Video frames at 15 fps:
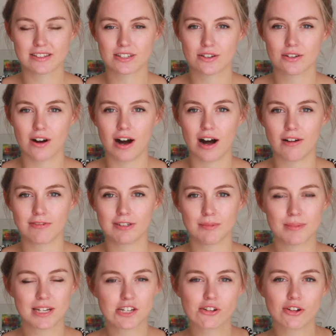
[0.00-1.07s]
so I will
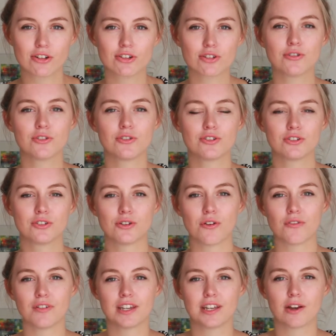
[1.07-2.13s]
make sure to do
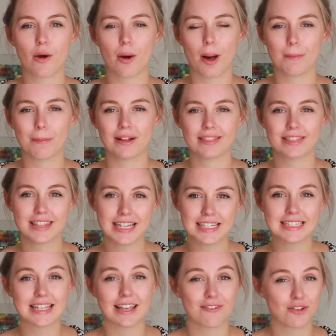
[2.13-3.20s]
a video about
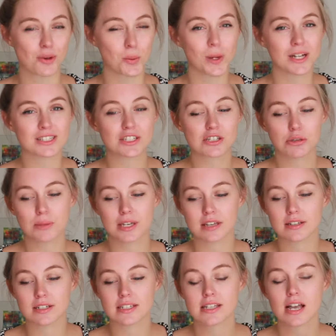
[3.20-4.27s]
this if you want to,
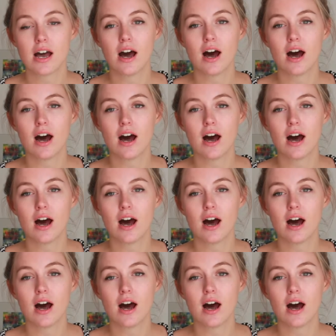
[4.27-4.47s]
because